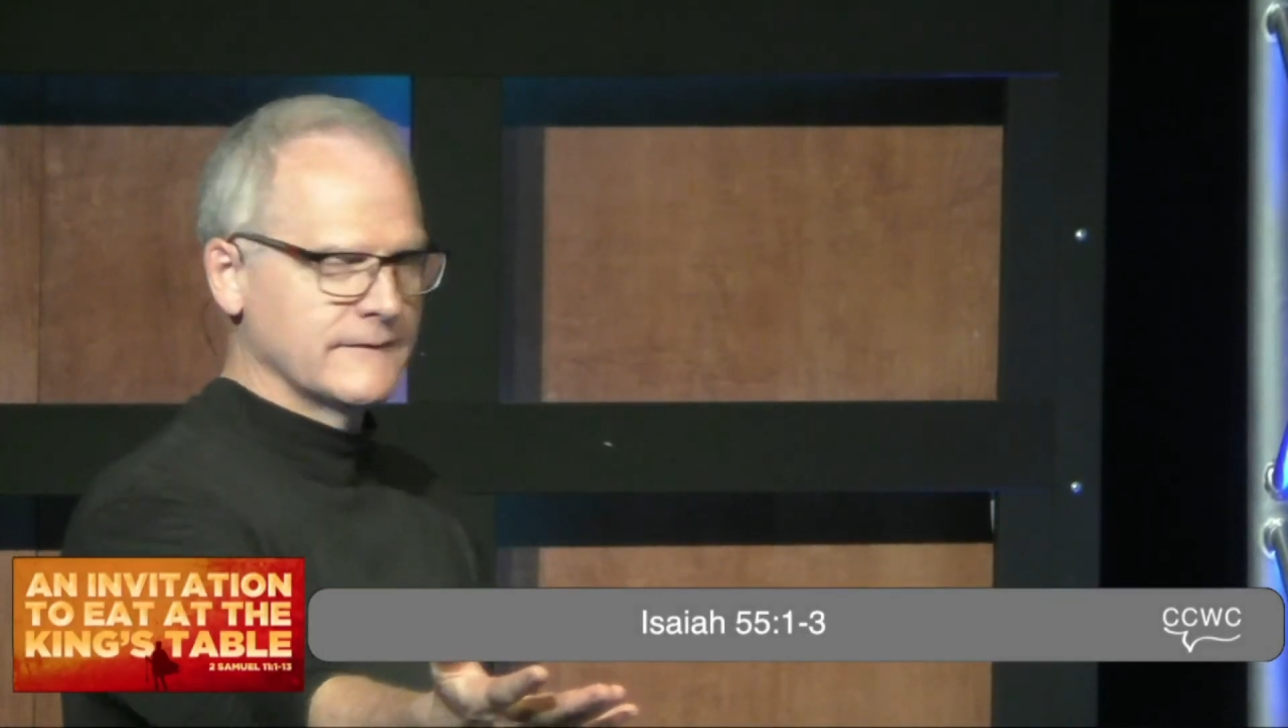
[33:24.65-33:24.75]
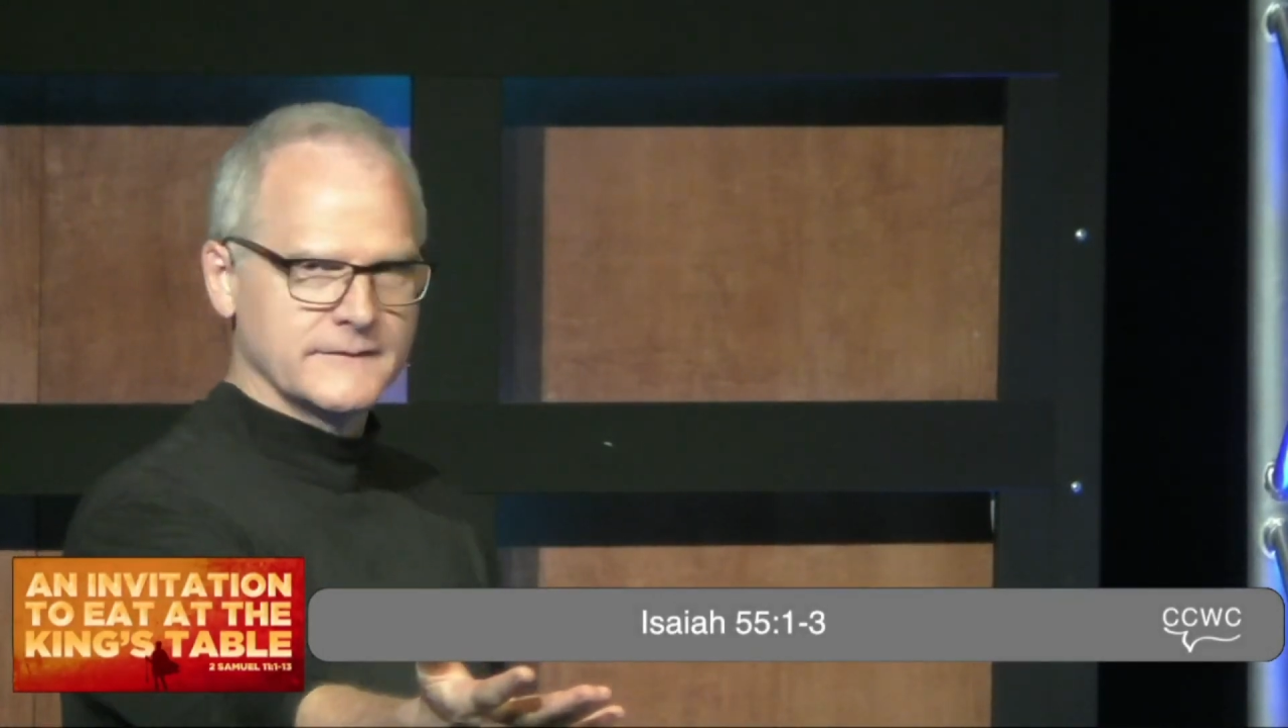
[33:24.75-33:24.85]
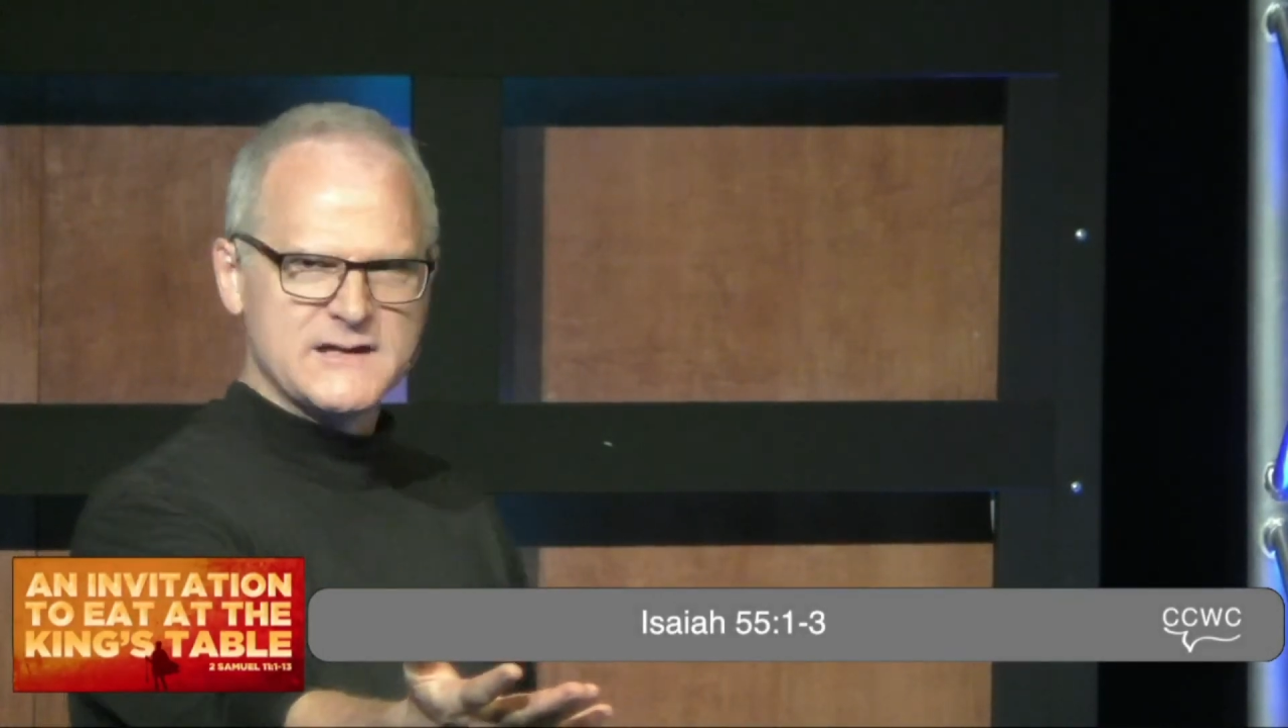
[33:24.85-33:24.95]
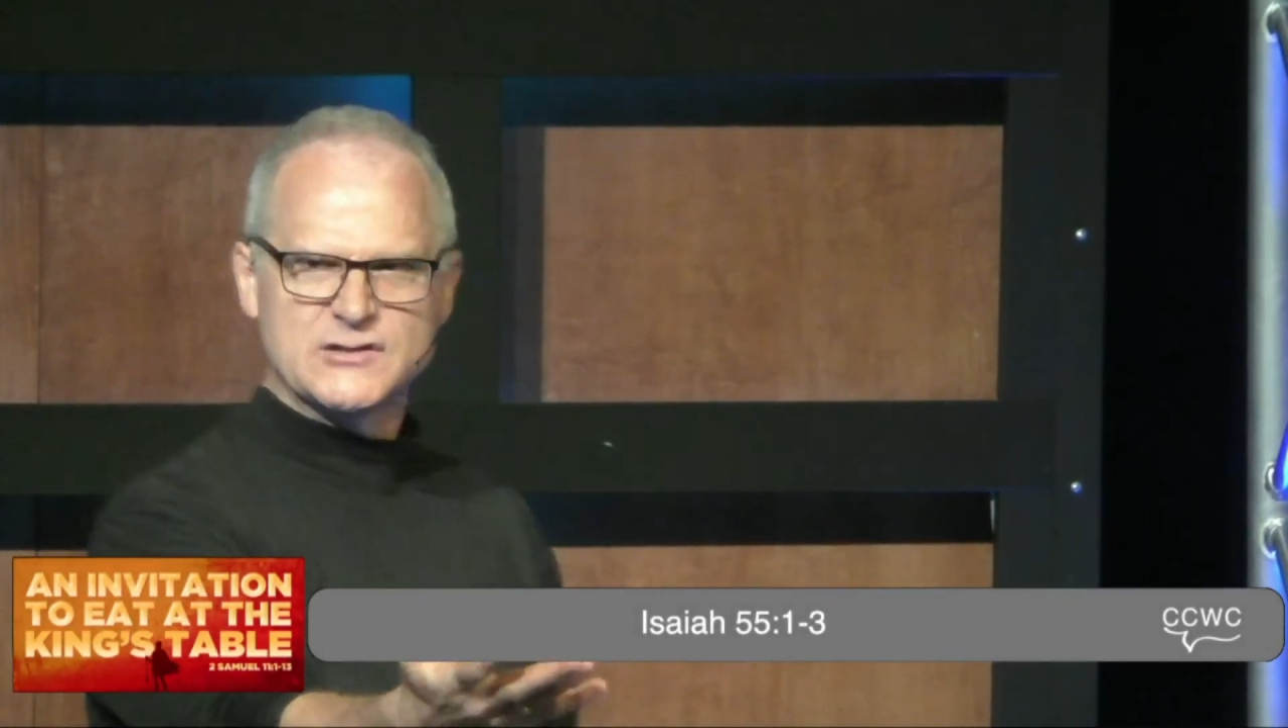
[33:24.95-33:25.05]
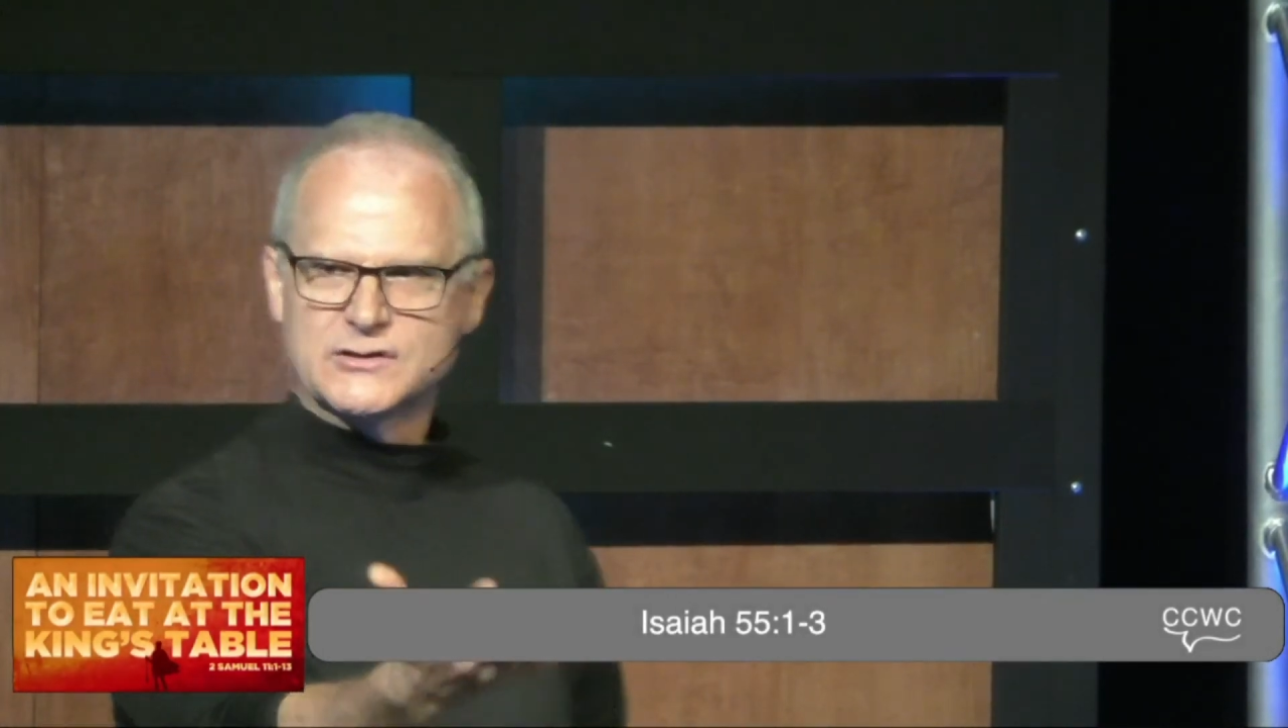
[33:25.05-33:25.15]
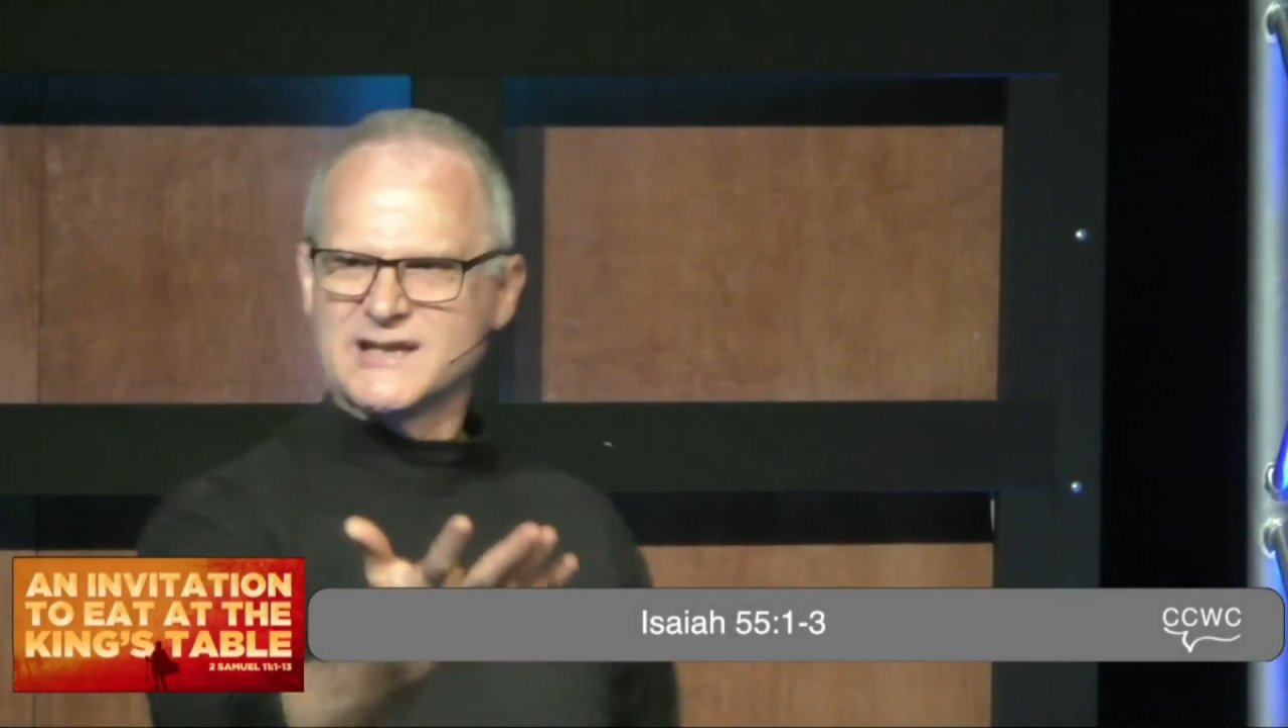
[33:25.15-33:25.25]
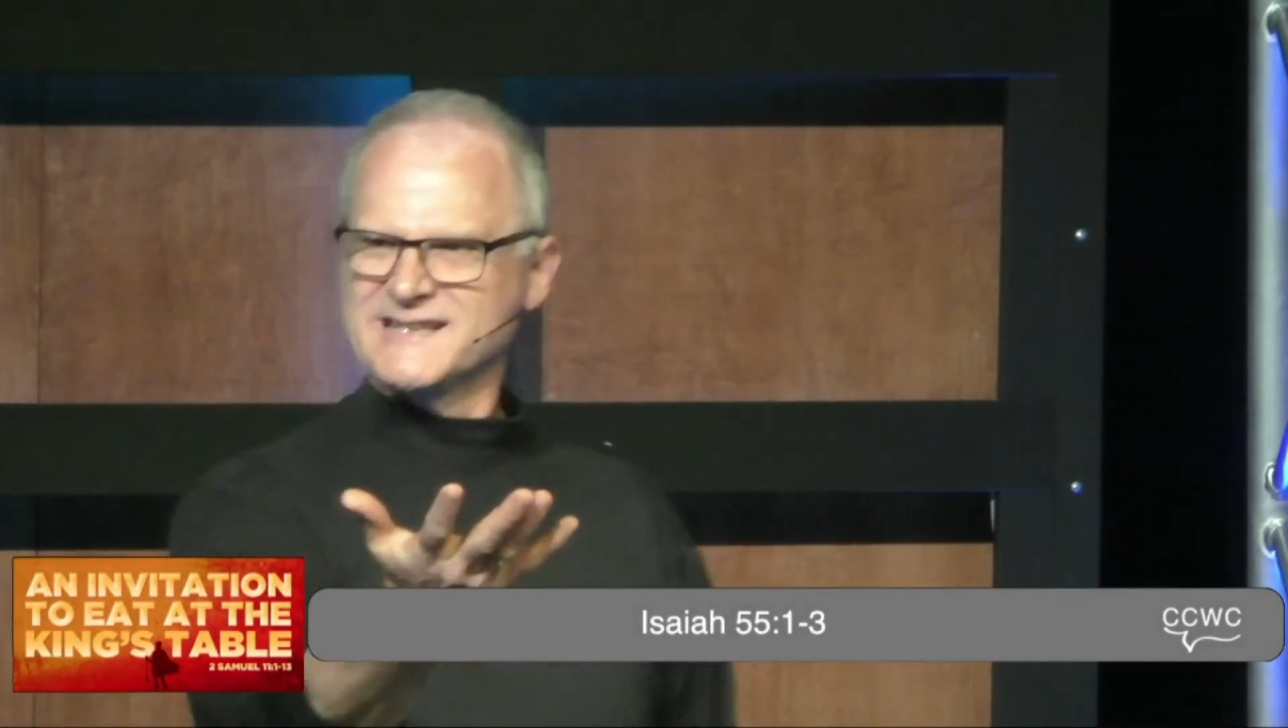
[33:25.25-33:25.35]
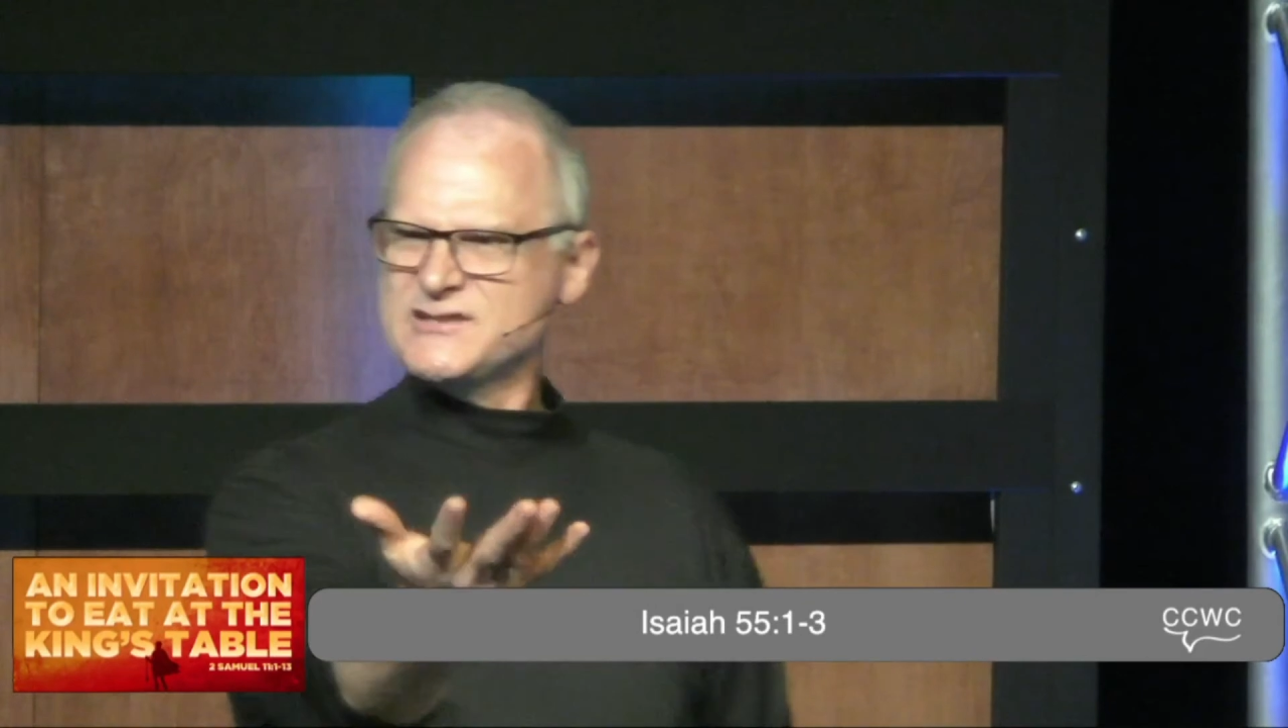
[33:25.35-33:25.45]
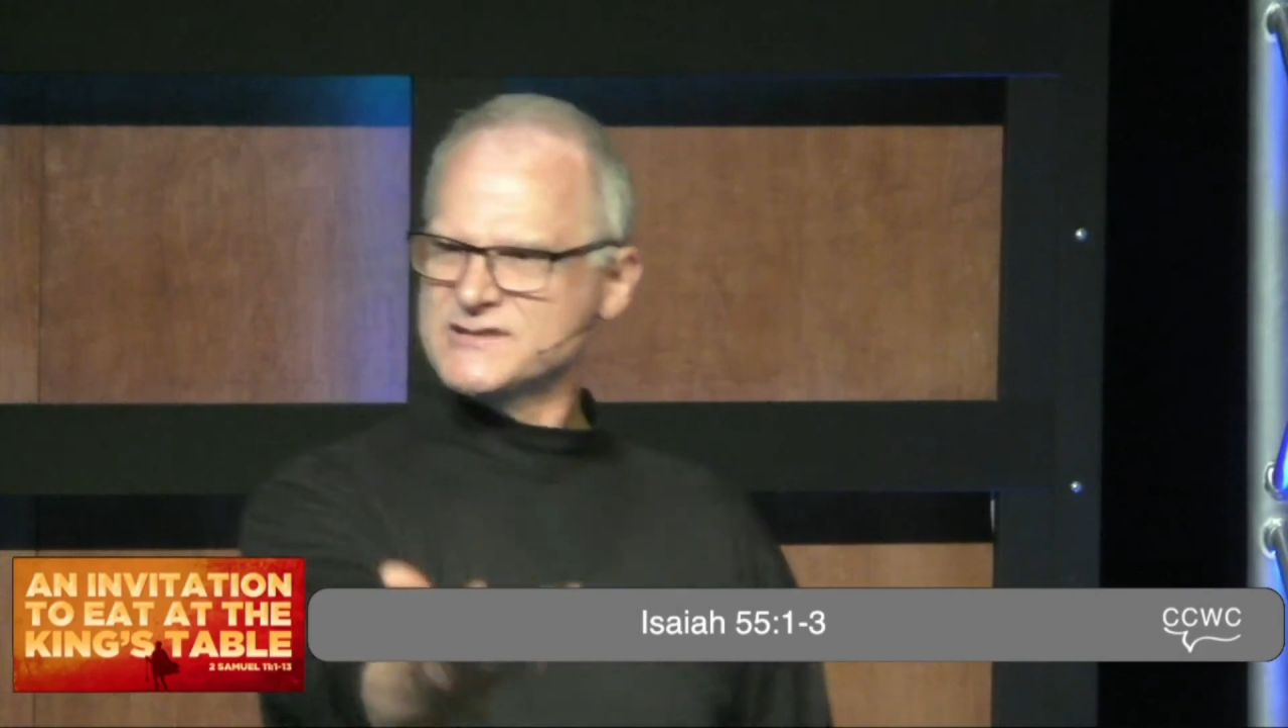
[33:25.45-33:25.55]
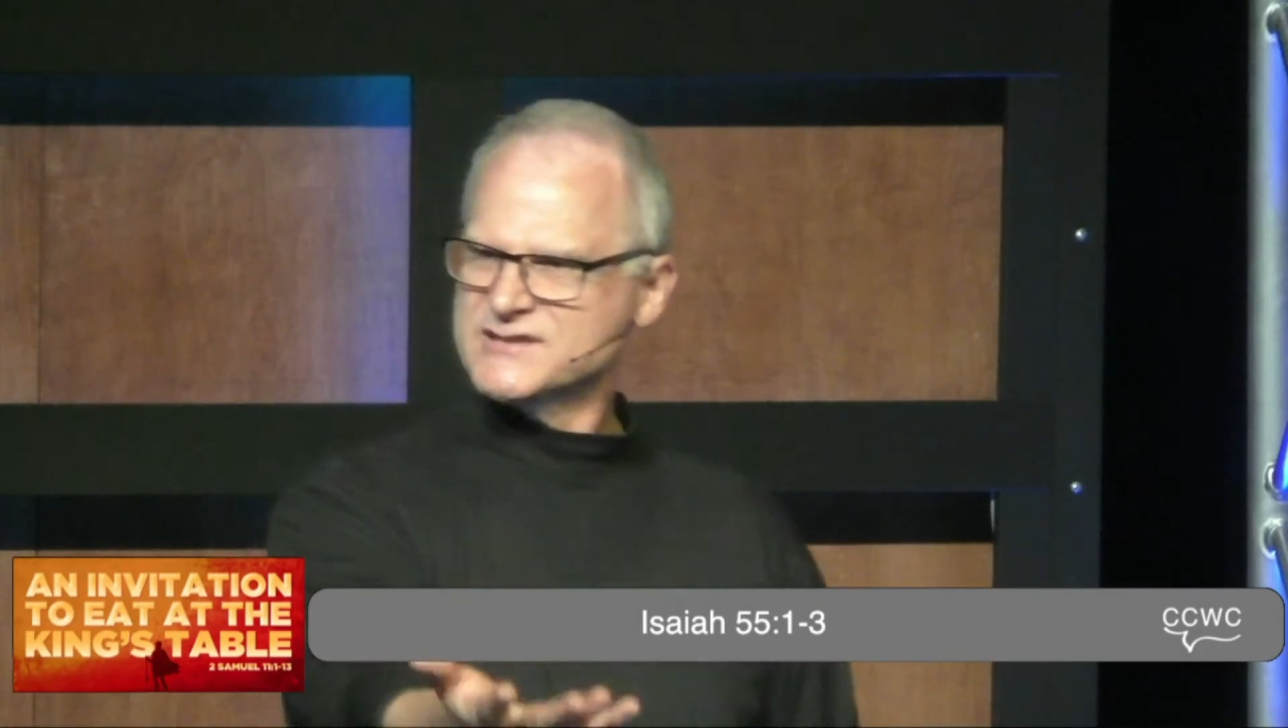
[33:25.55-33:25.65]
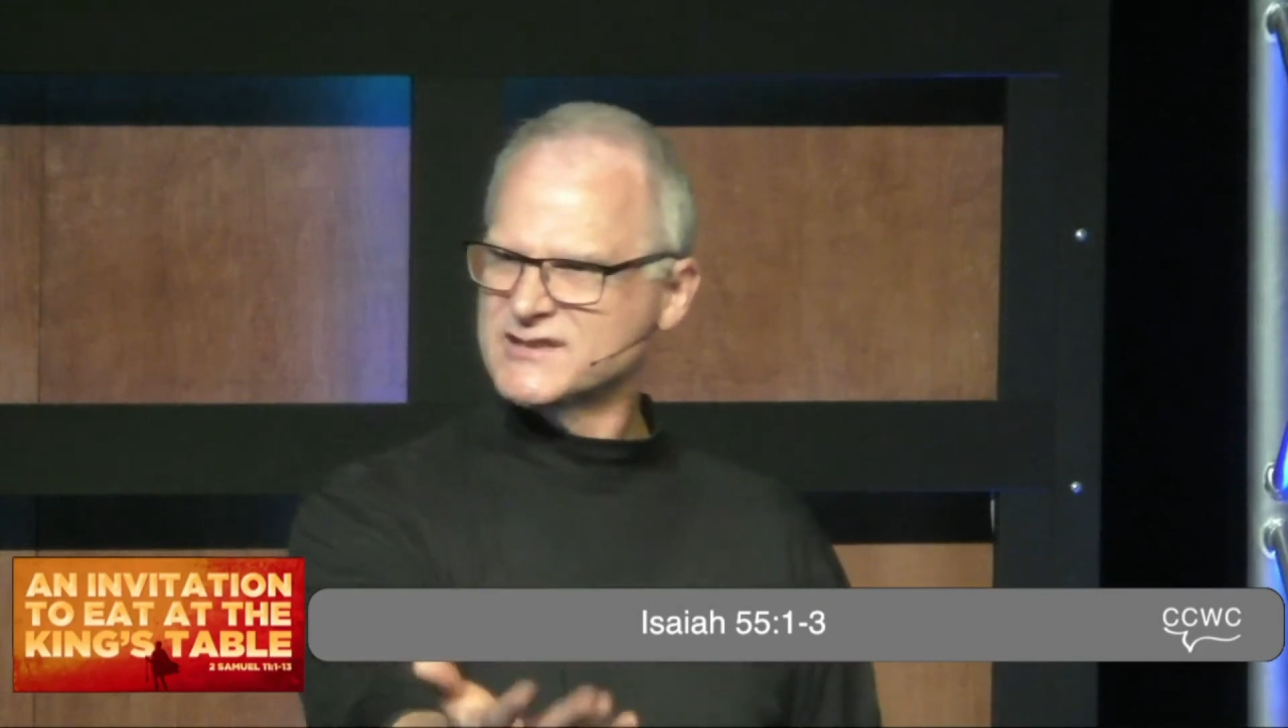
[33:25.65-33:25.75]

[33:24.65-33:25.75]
These are delicious,